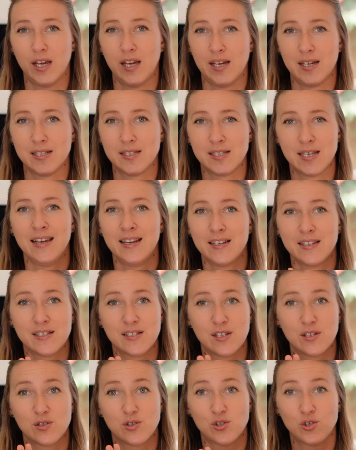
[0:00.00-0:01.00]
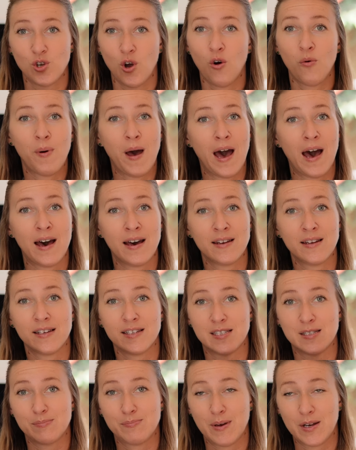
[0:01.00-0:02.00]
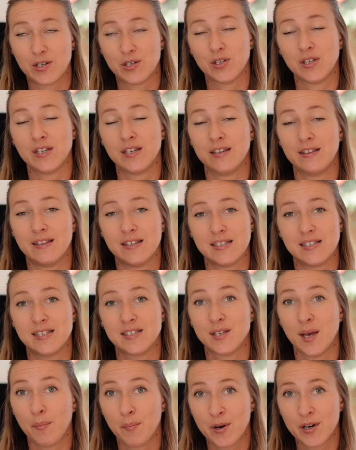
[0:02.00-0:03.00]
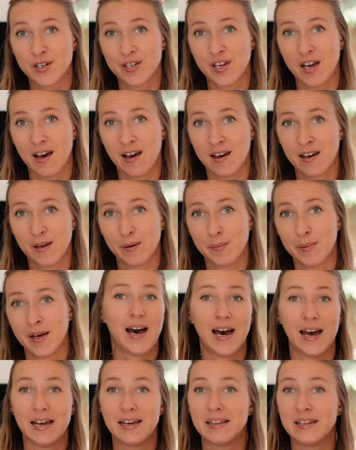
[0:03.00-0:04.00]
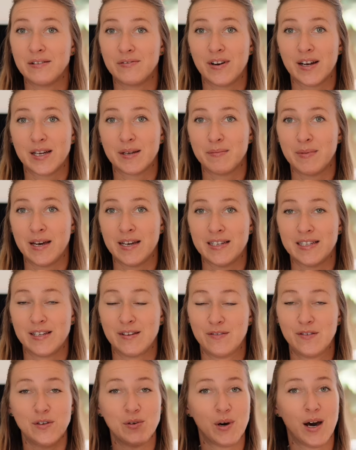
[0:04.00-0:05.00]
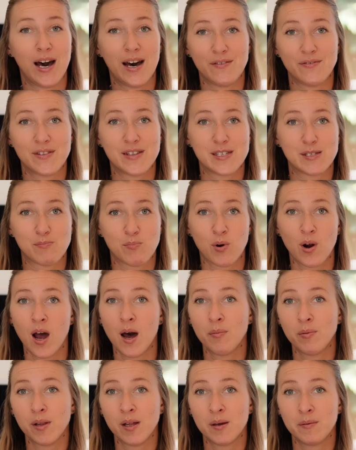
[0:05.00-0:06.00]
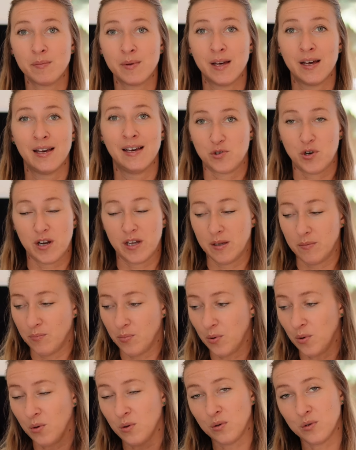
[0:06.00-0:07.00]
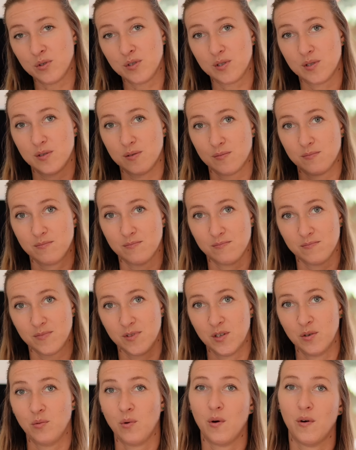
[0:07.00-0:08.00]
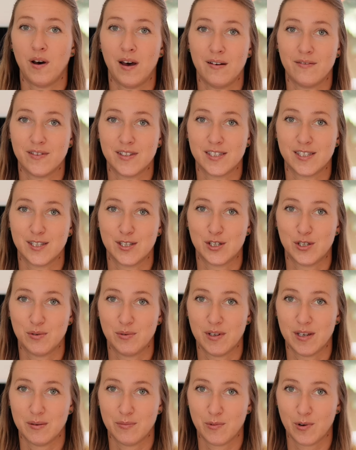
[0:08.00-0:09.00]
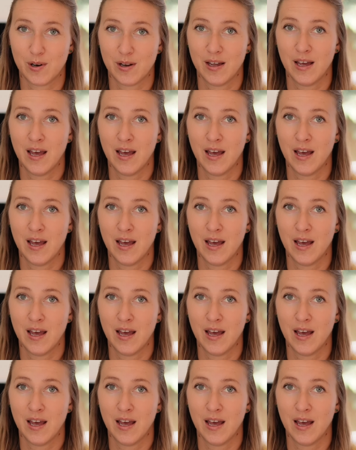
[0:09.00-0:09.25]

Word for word: hands. It is so bad, especially in the summertime. Highly recommend if you have this problem, trekking poles, you won't have this issue anymore.